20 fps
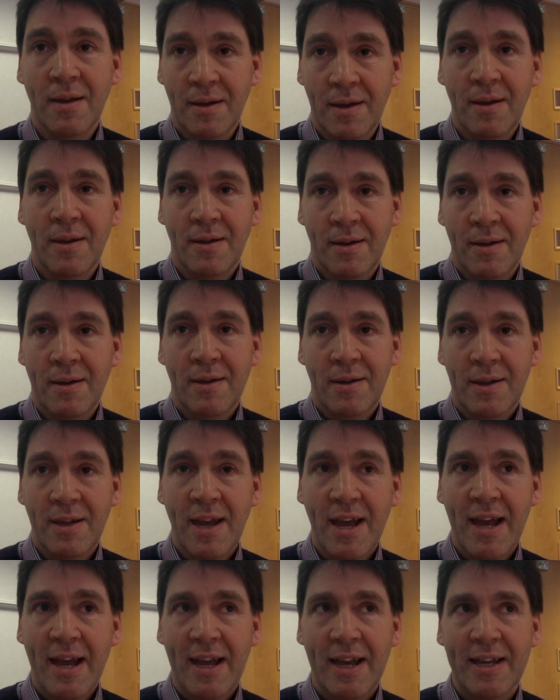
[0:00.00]

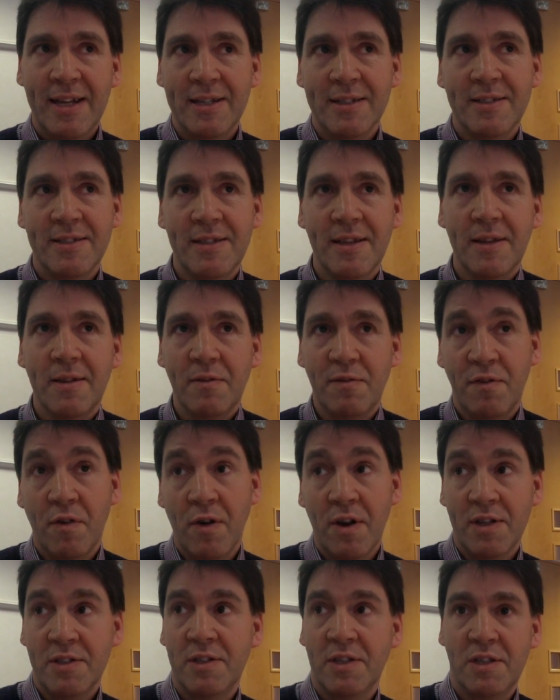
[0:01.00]
Yeah,
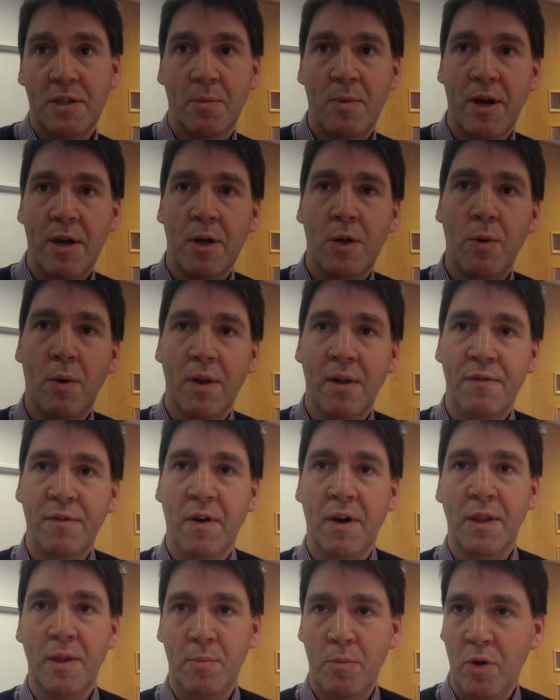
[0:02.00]
it's about
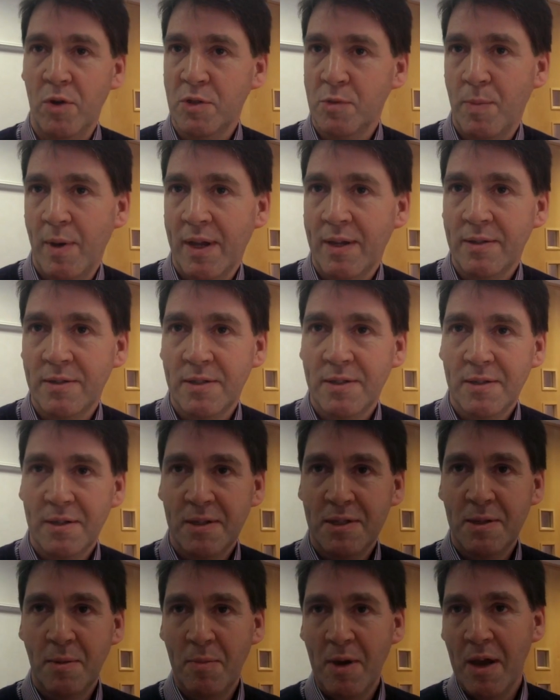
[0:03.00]
qualifying the prospects.
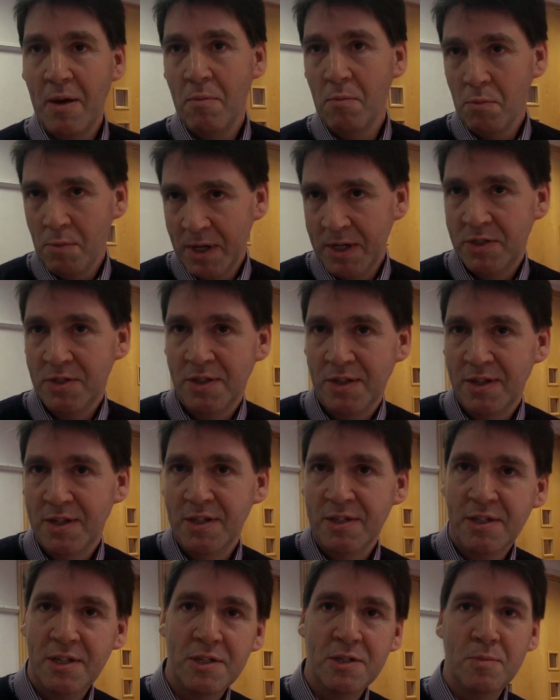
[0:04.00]
It's about reaching the
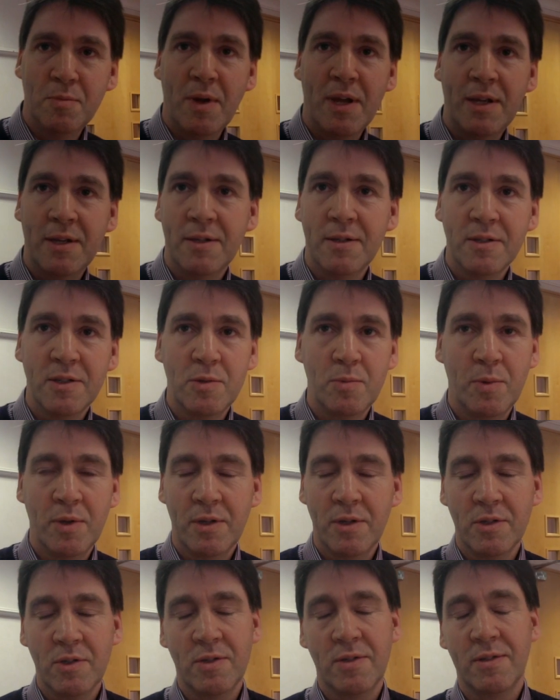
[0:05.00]
decision makers,
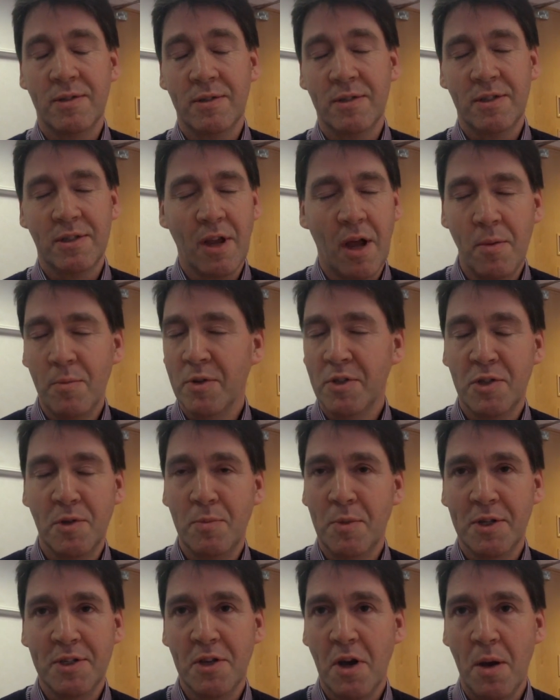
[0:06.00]
because so much
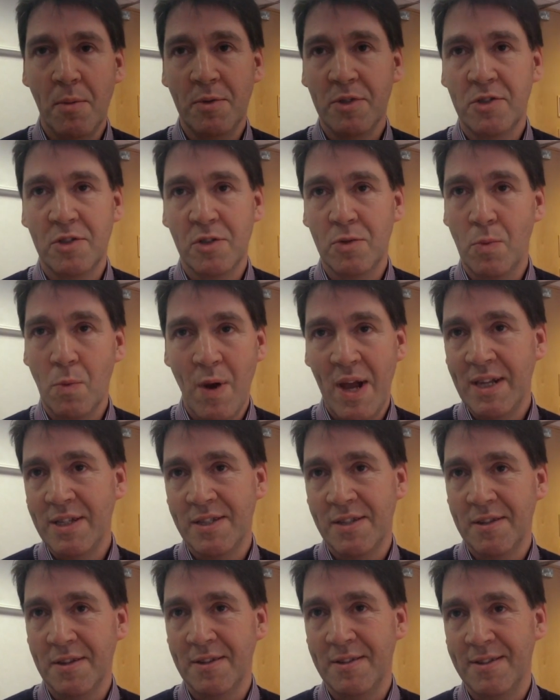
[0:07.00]
of my time is just
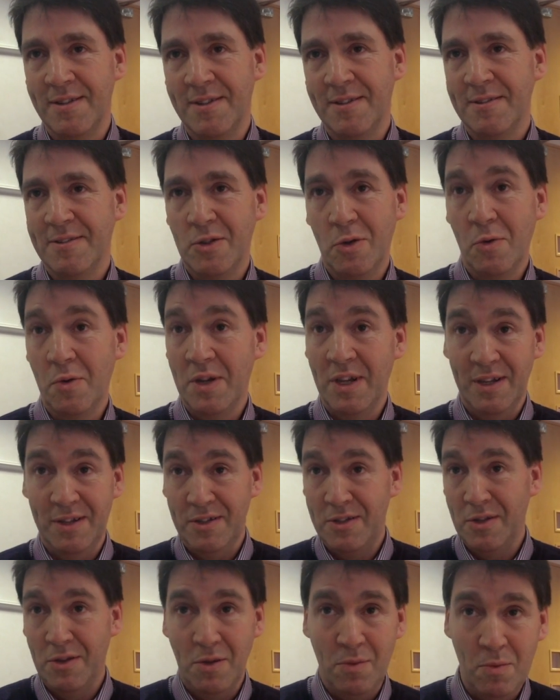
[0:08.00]
wasted
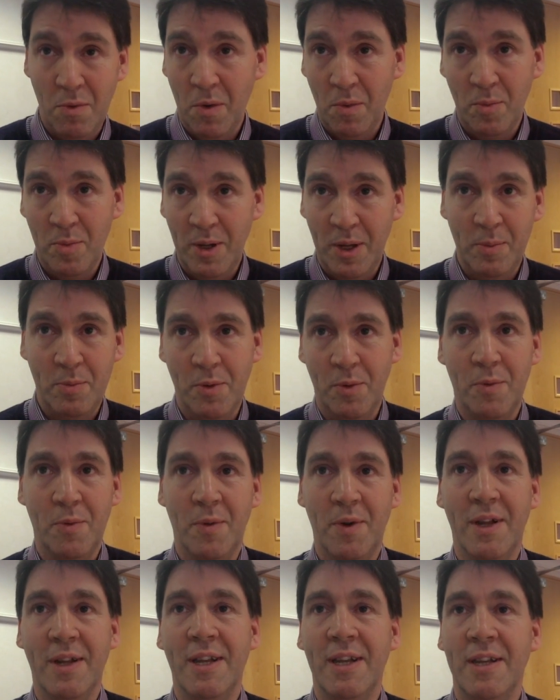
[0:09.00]
talking to the wrong people,
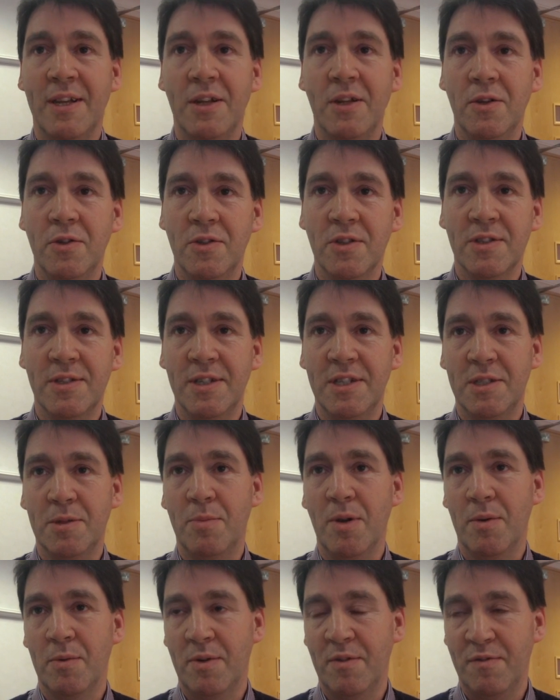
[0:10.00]
really. You just need to
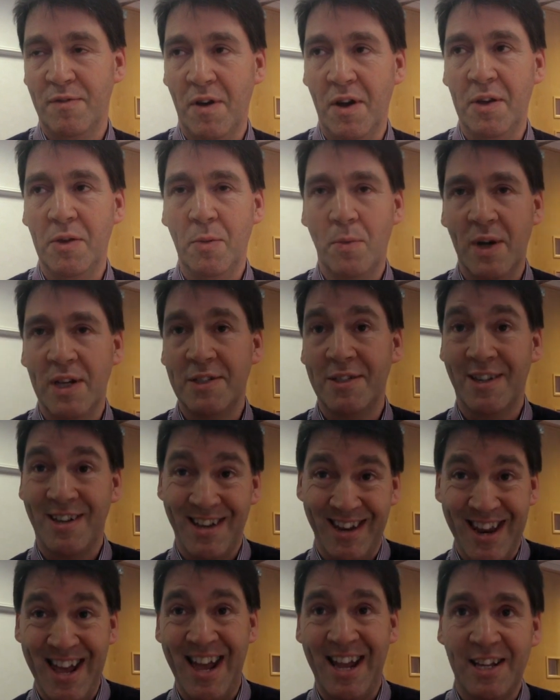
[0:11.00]
be able to find a way to
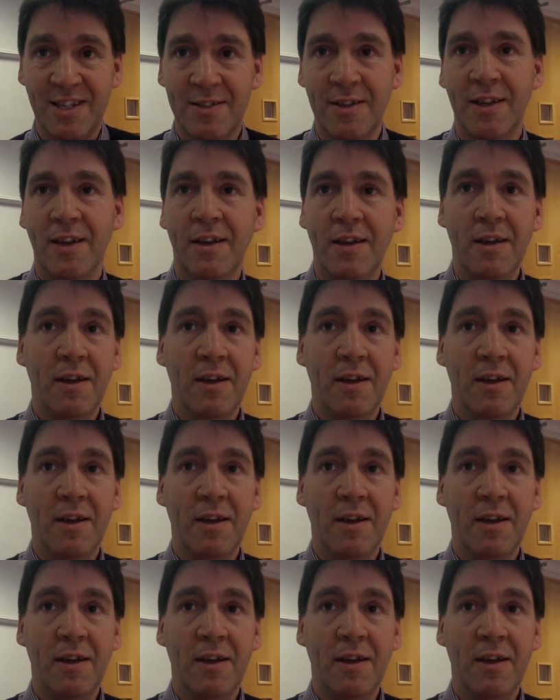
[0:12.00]
connect.